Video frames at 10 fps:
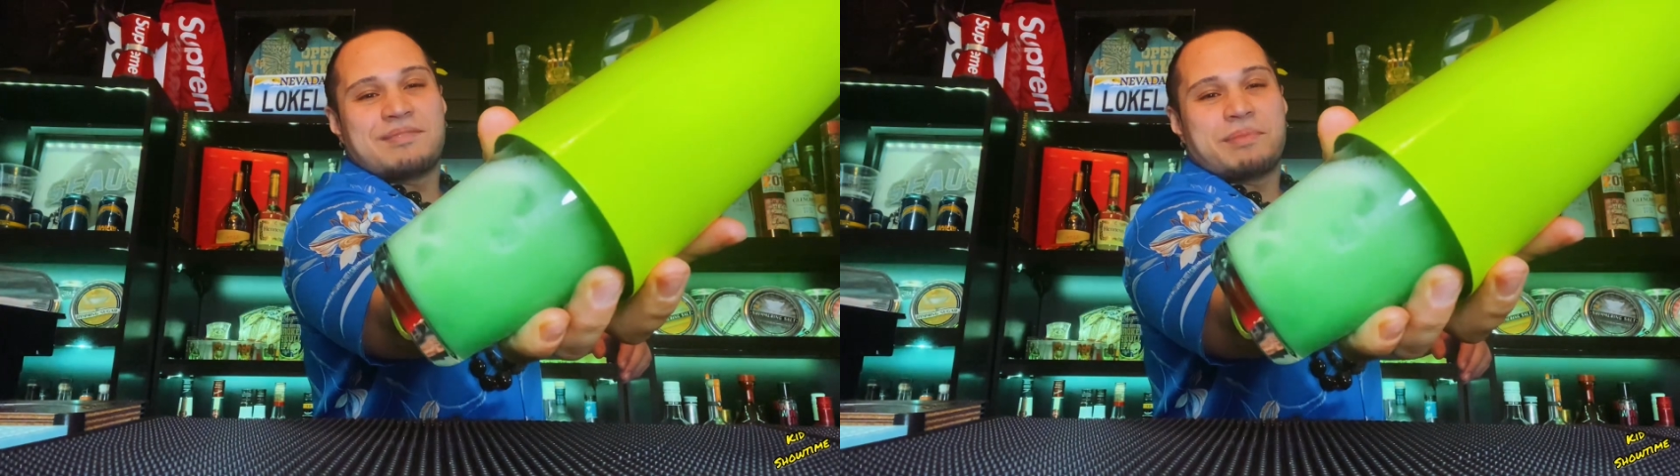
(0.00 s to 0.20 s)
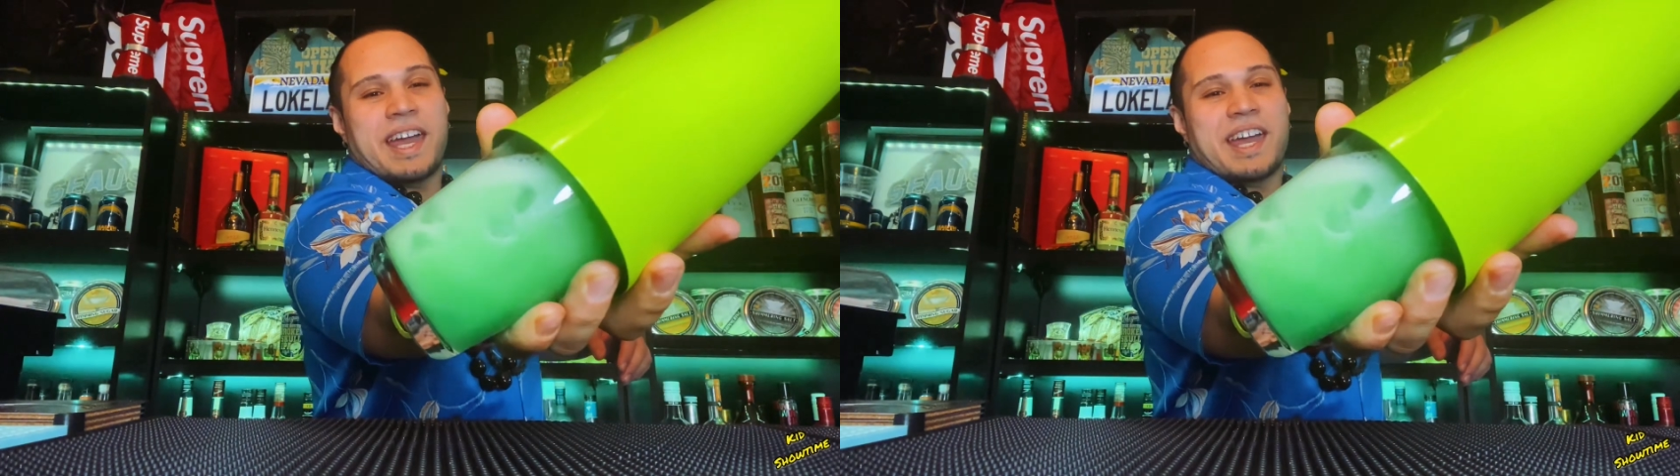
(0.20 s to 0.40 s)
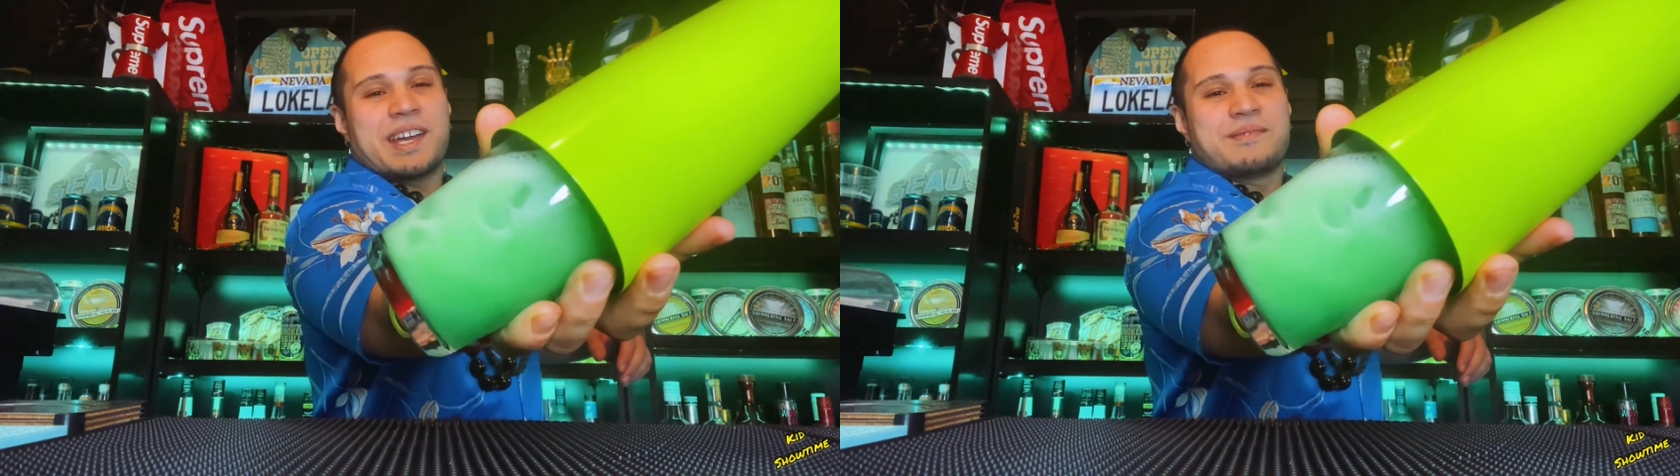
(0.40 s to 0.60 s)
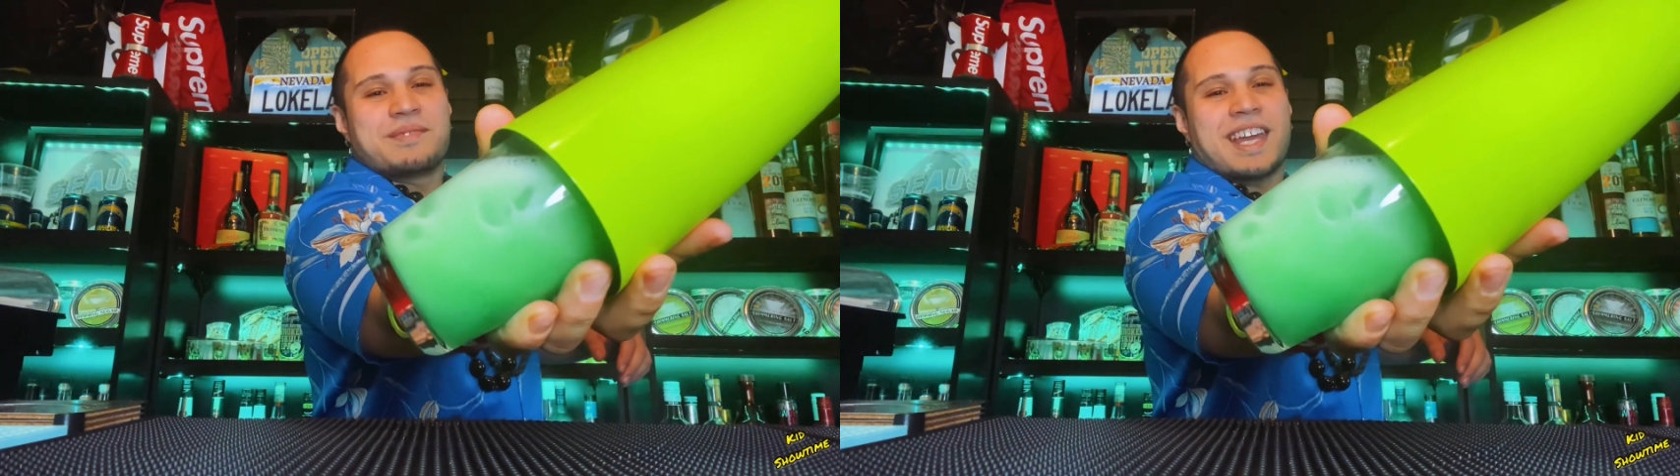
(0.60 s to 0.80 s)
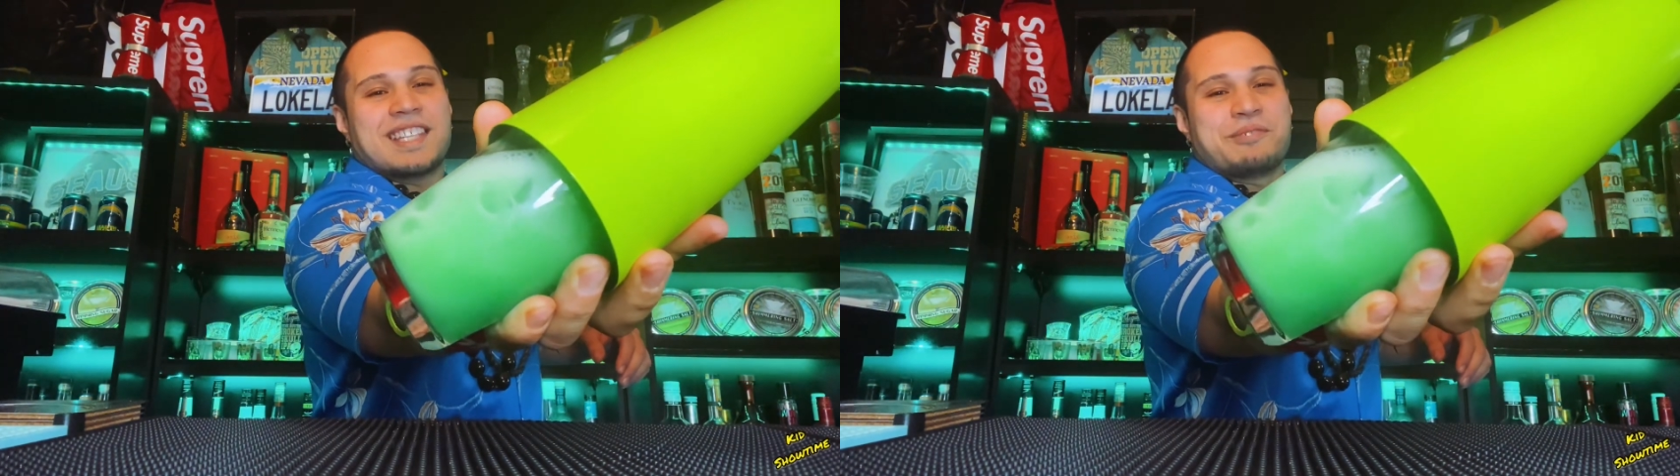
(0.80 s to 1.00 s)
Bam.
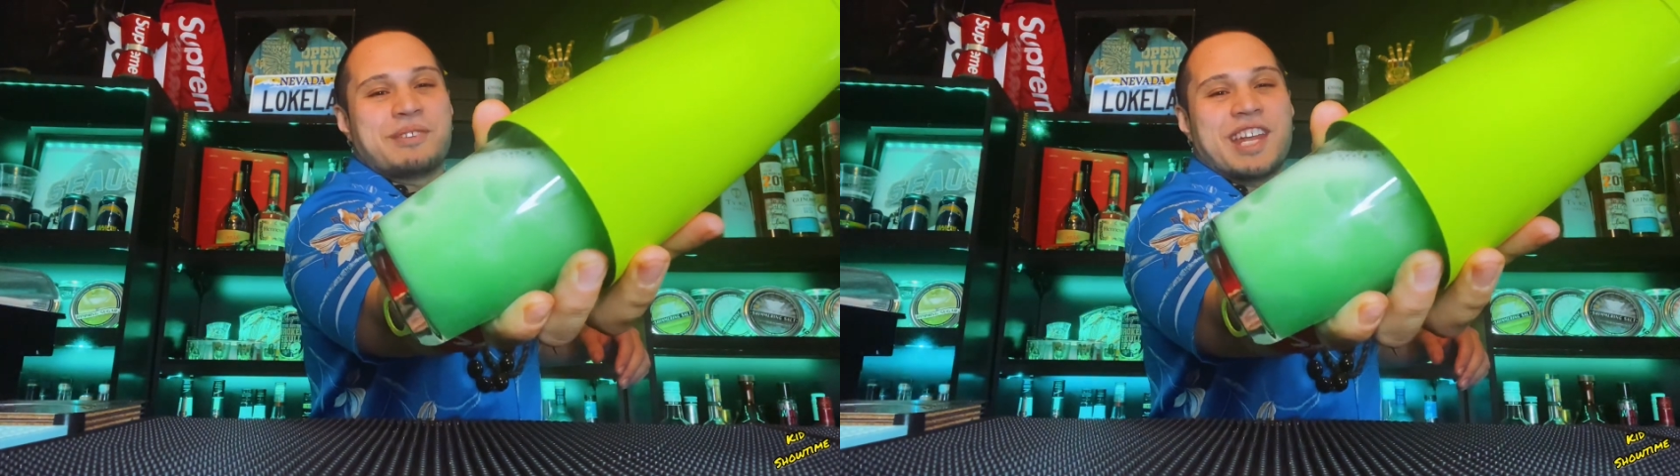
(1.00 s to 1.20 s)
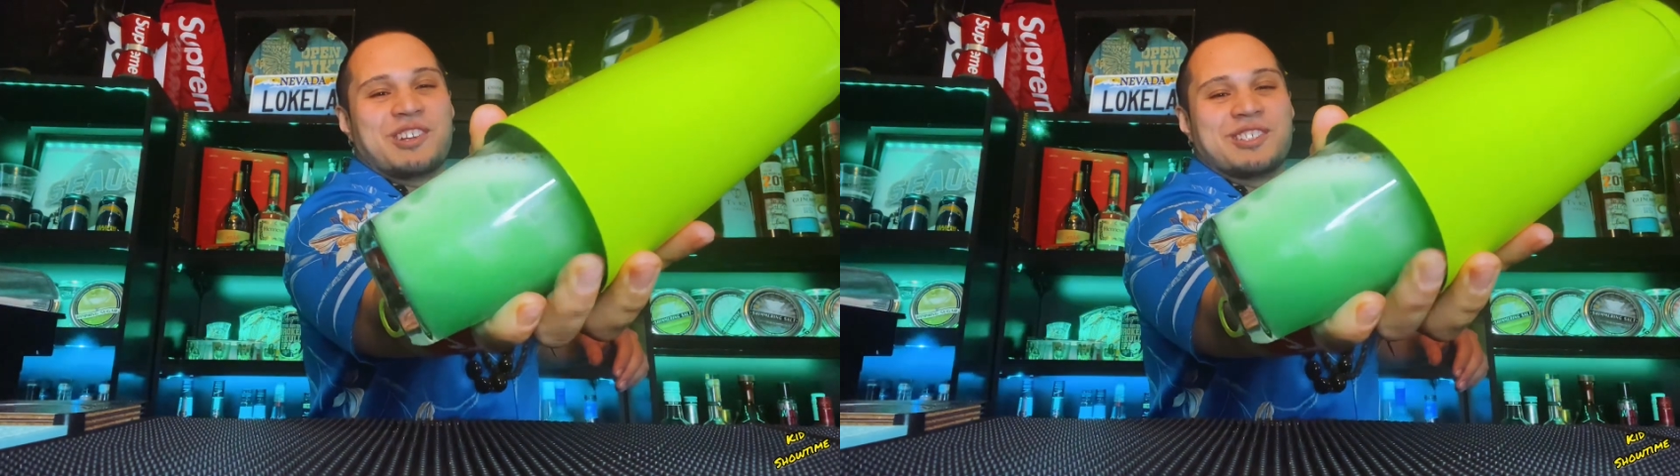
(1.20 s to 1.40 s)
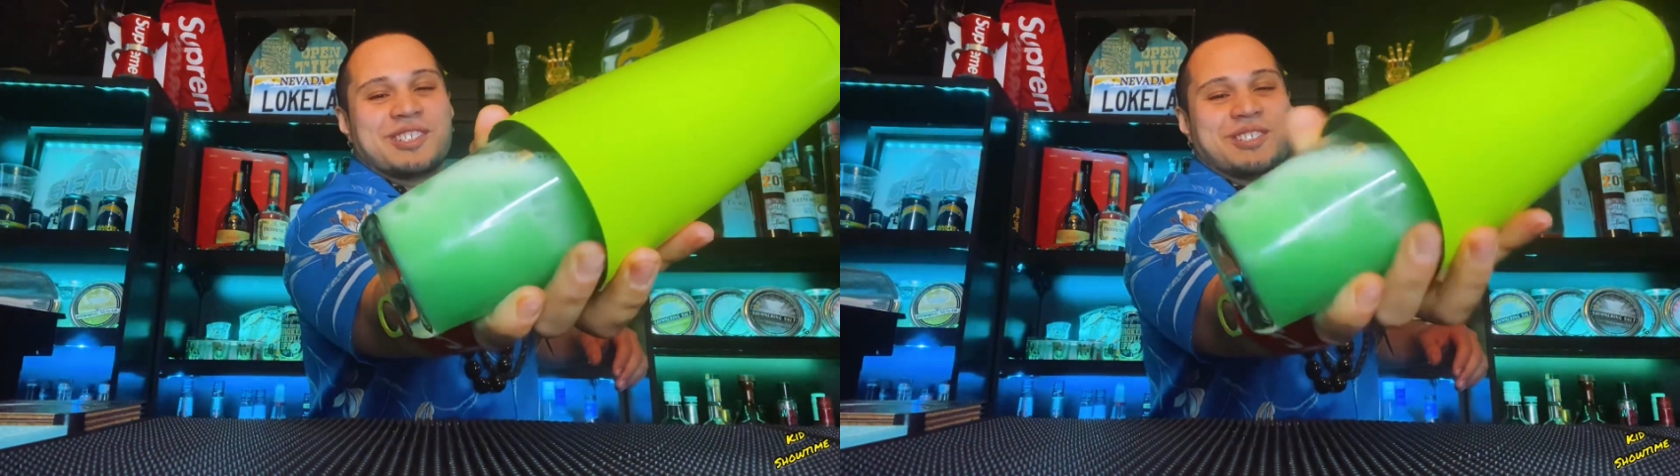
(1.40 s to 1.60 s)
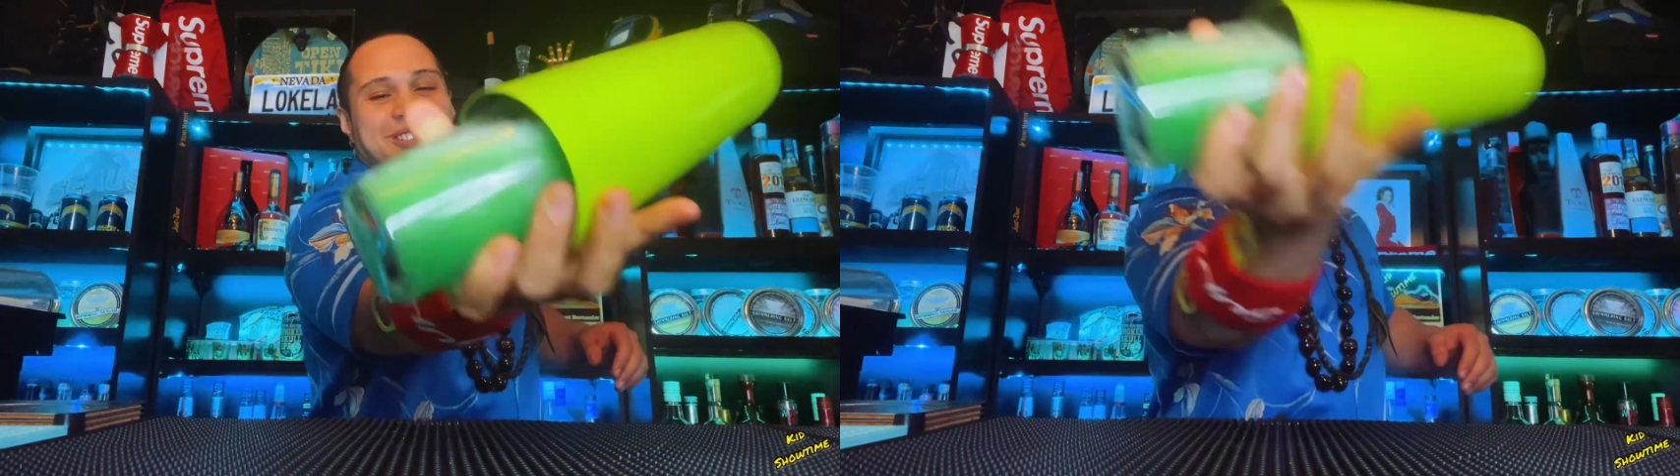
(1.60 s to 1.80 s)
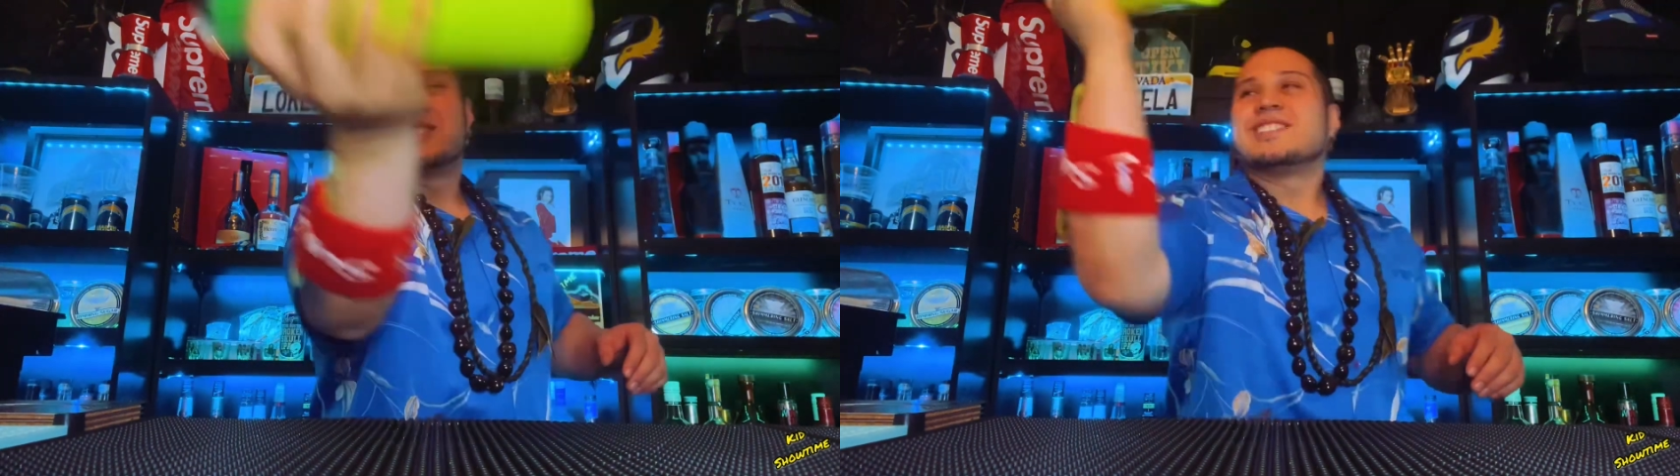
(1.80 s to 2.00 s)
Can't tell me that don't look cool.